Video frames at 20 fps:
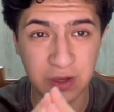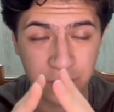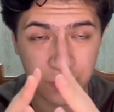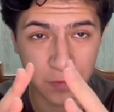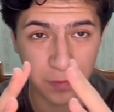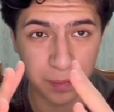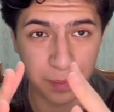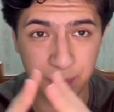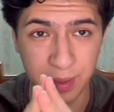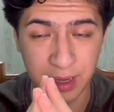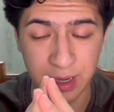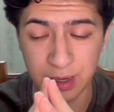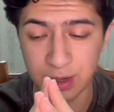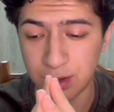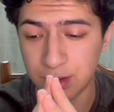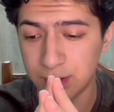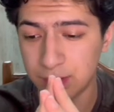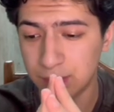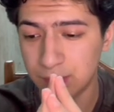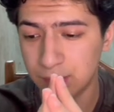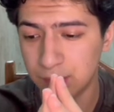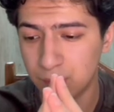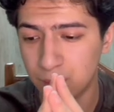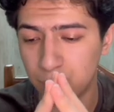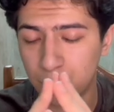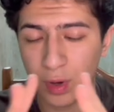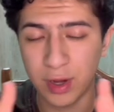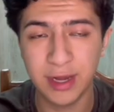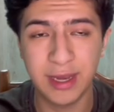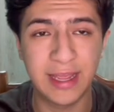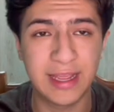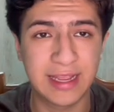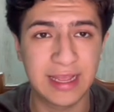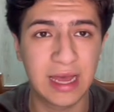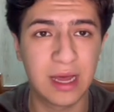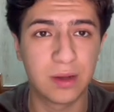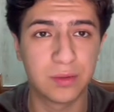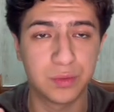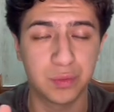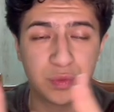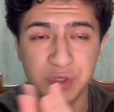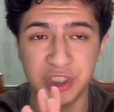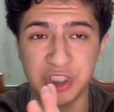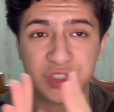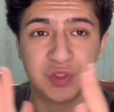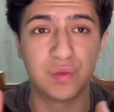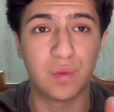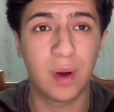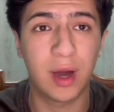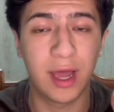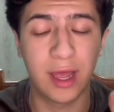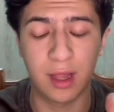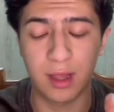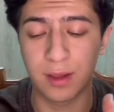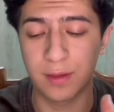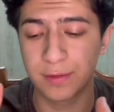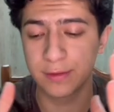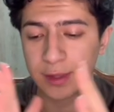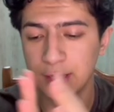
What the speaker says: per one account, which is wild.